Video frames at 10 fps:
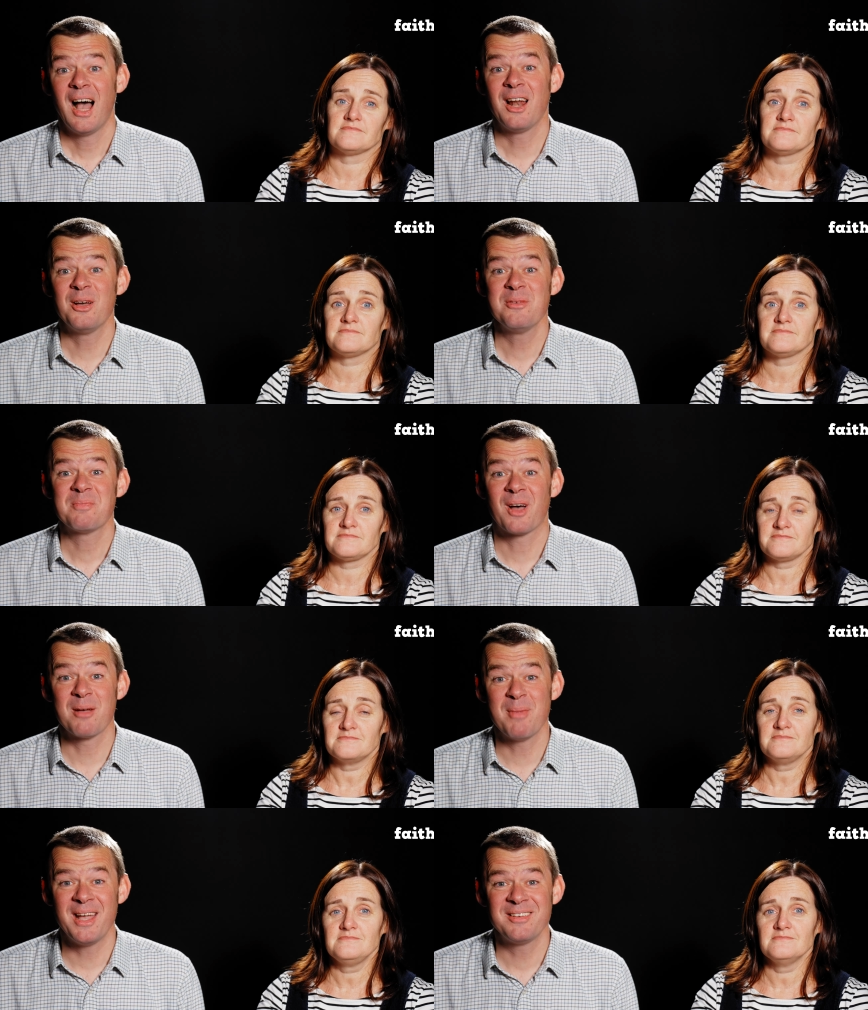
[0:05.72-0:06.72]
Speaker 1: Hello,
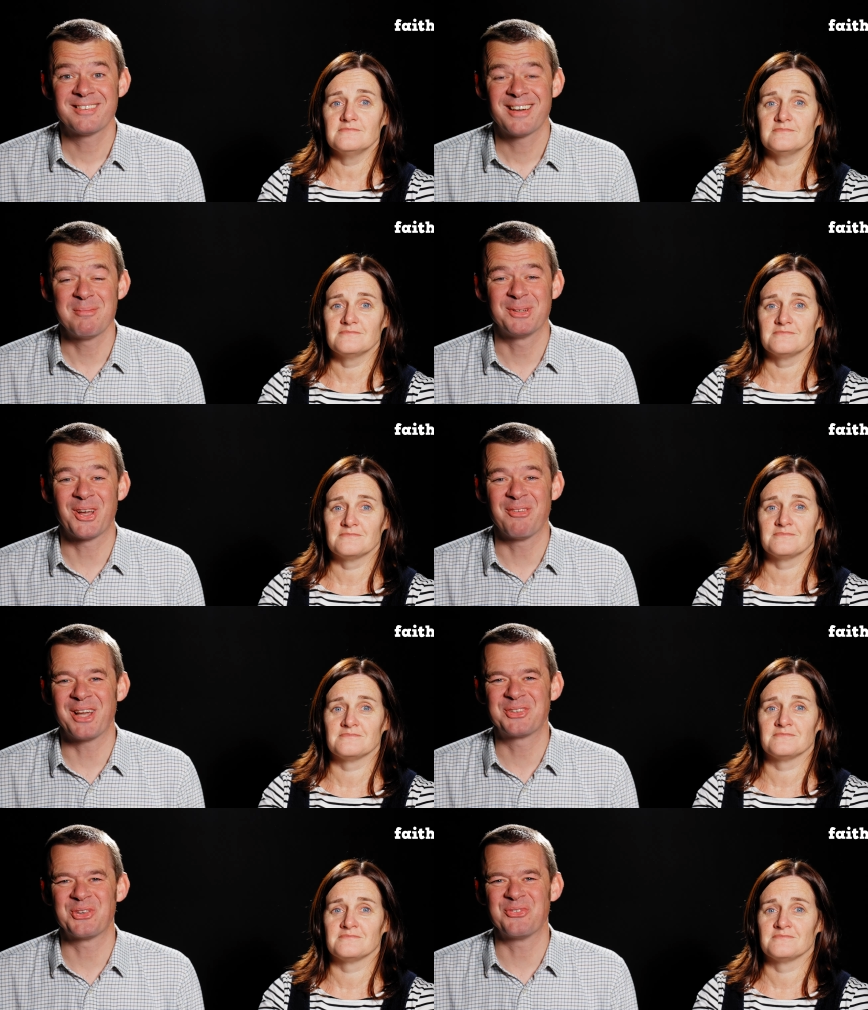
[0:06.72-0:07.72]
I'm Ed. I'm a
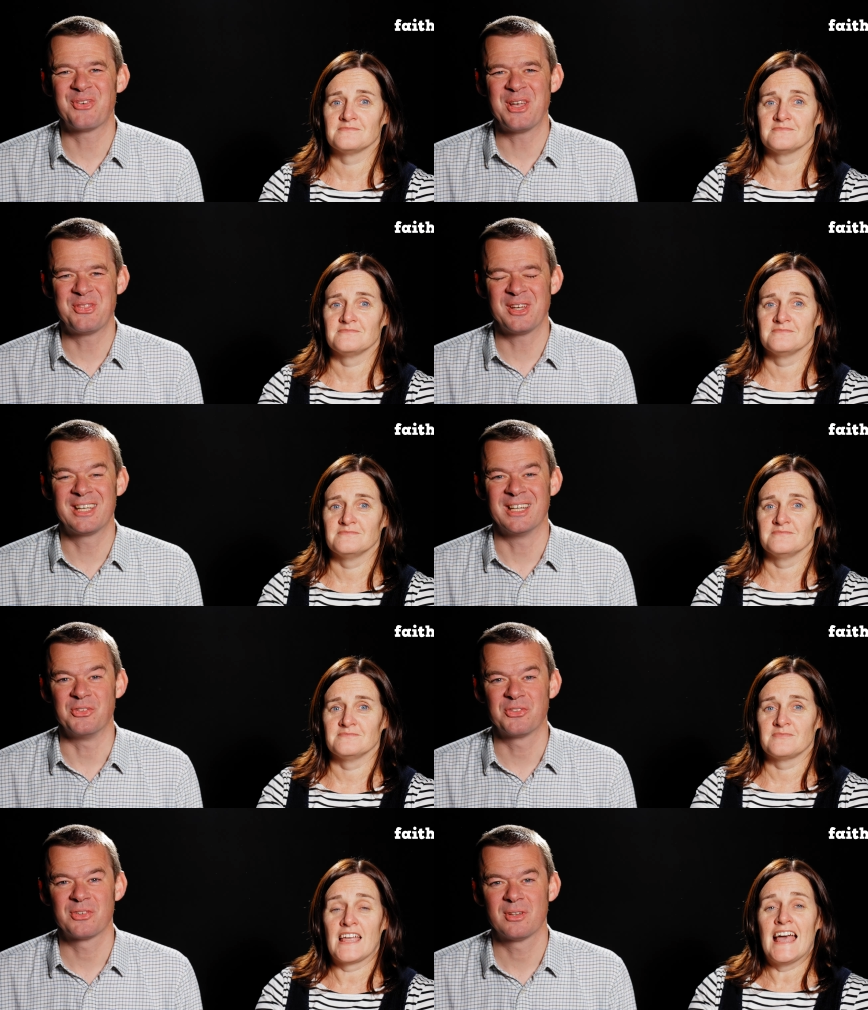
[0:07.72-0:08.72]
director at Faith in
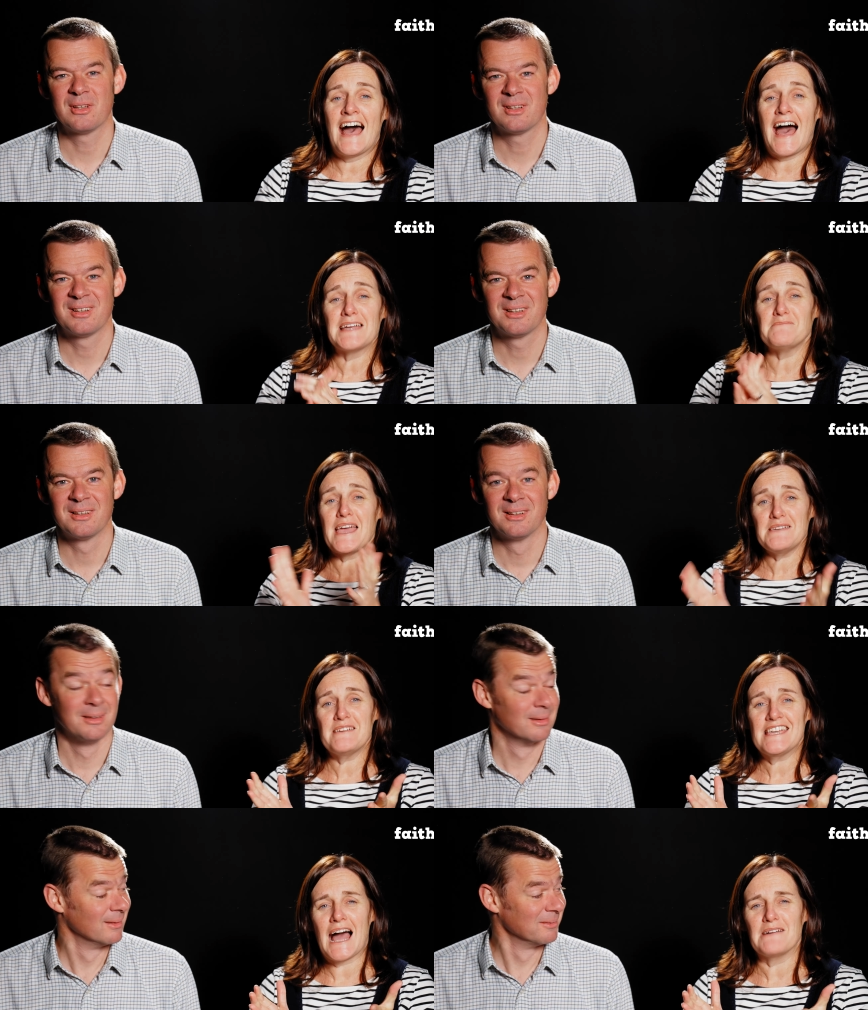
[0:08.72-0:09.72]
Kids.
Speaker 2: I'm
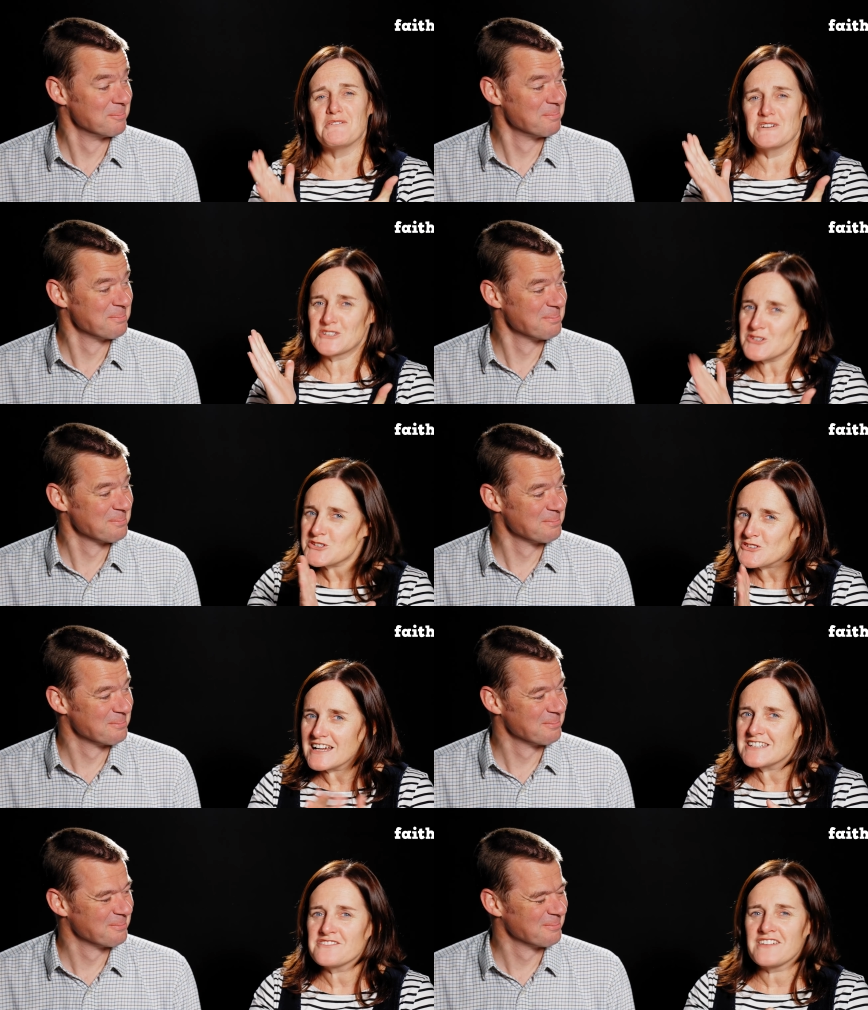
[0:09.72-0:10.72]
Amy. I'm a resource
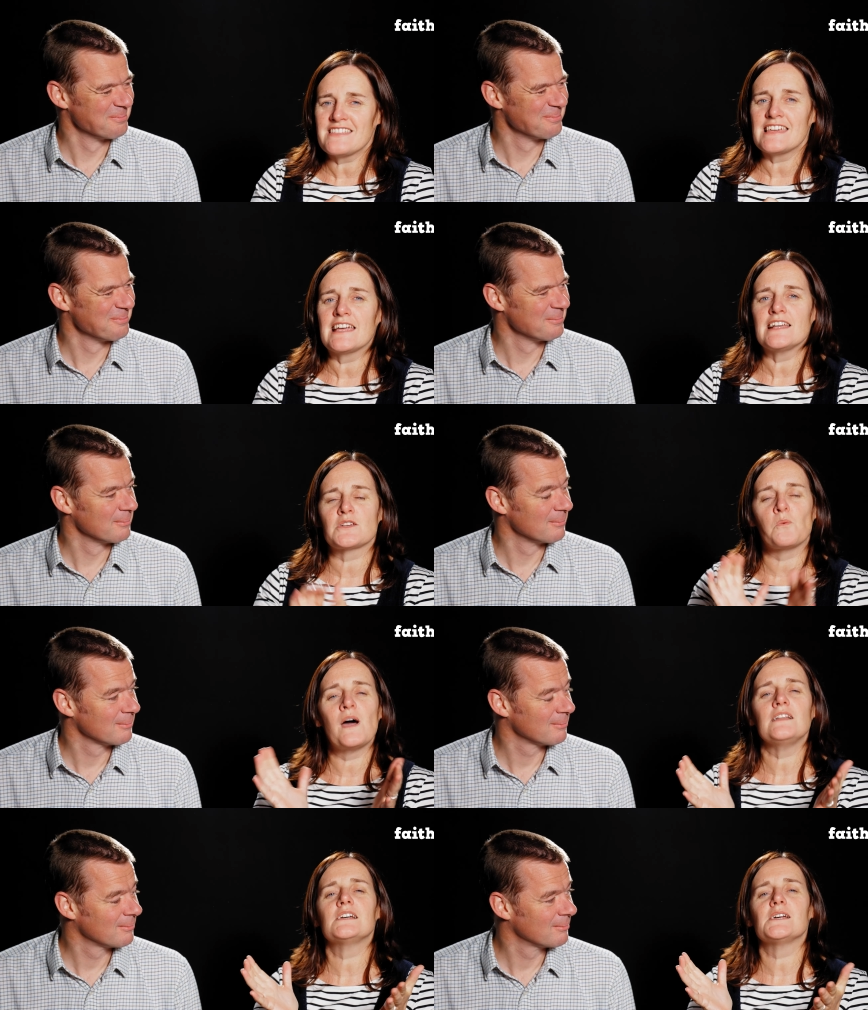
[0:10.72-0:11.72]
writer at Faith in Kids.
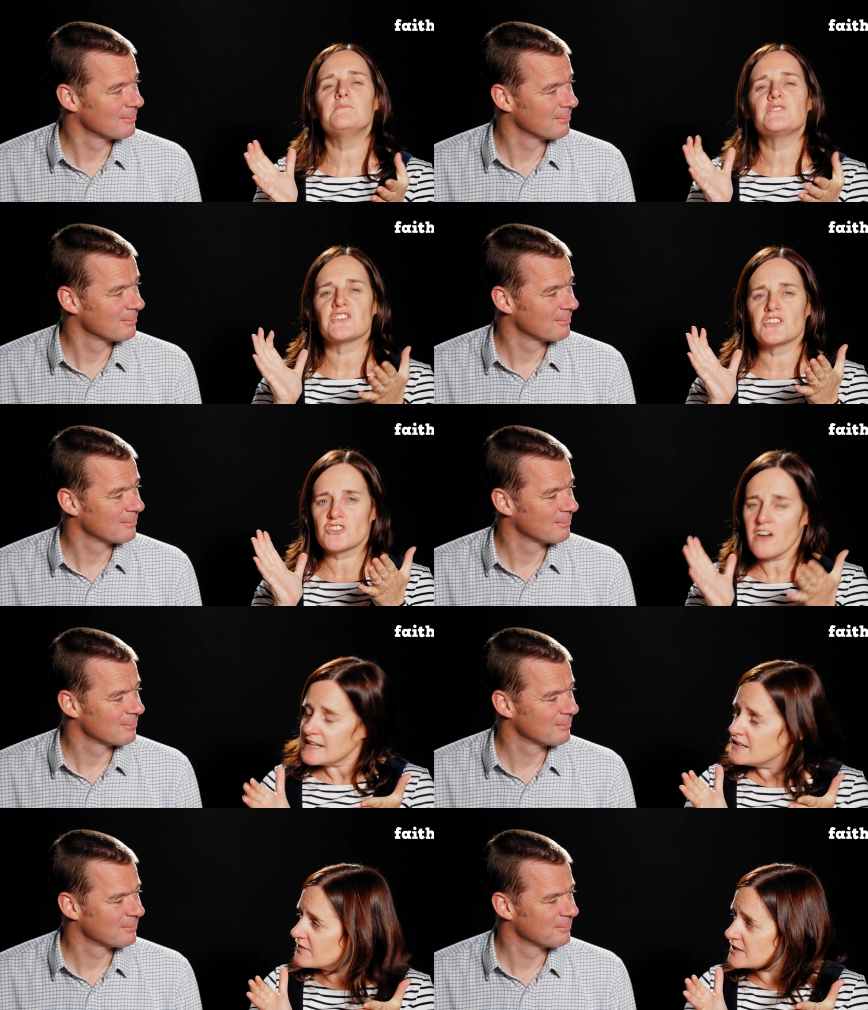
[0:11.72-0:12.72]
Welcome to the
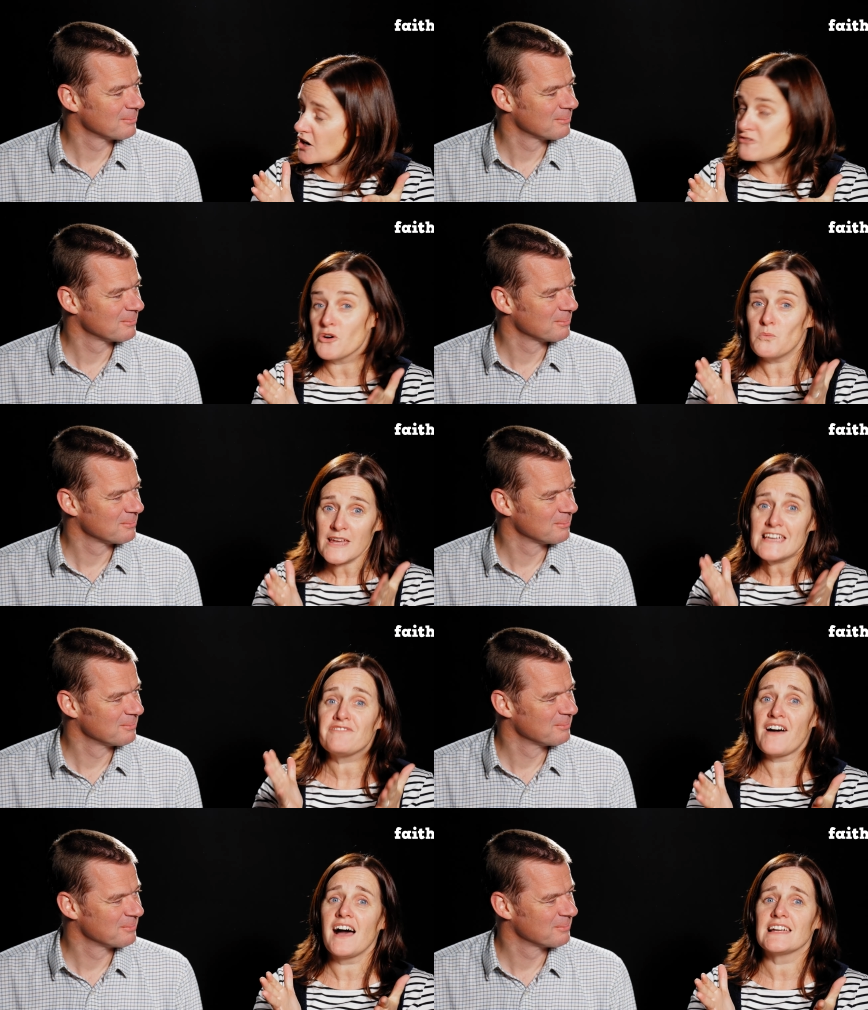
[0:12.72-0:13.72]
training video for week
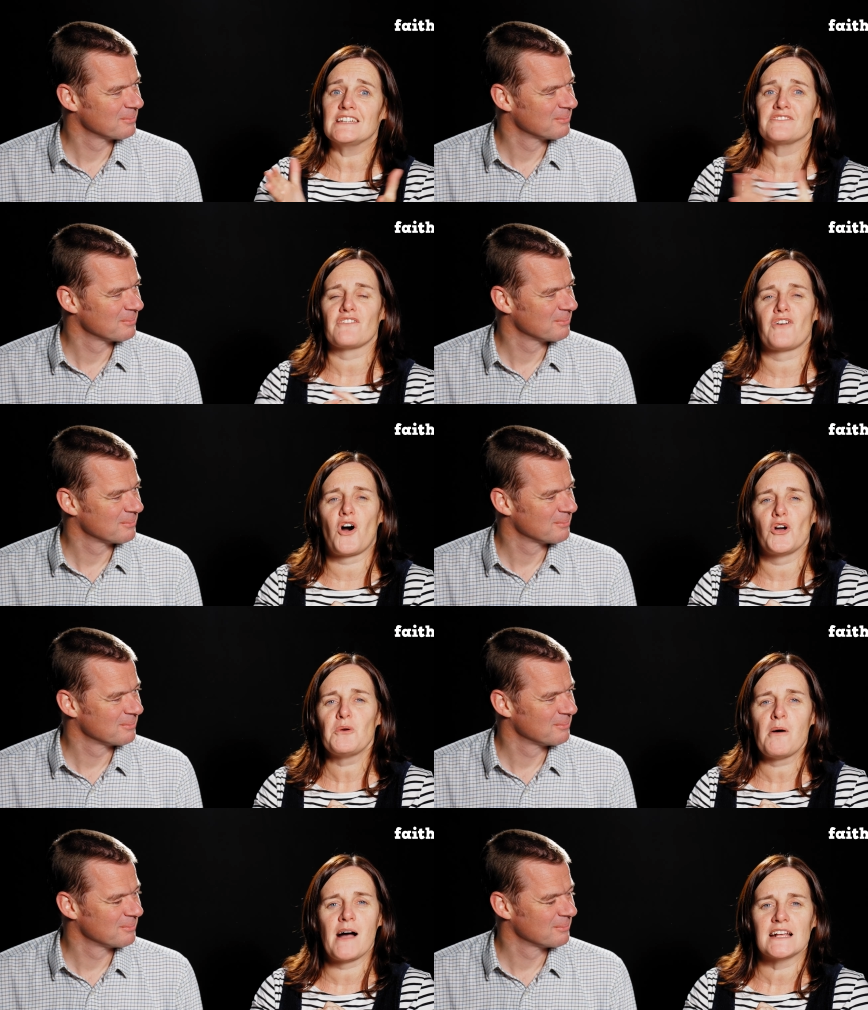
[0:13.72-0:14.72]
five of our Who
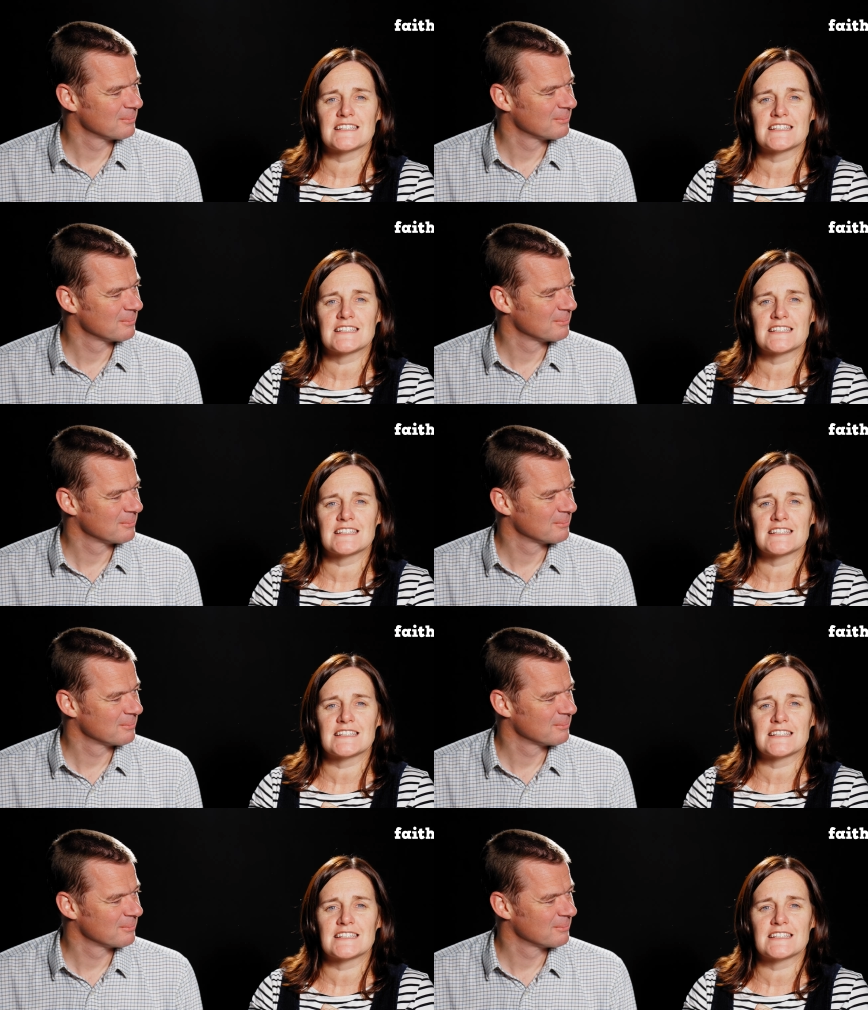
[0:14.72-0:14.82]
Am I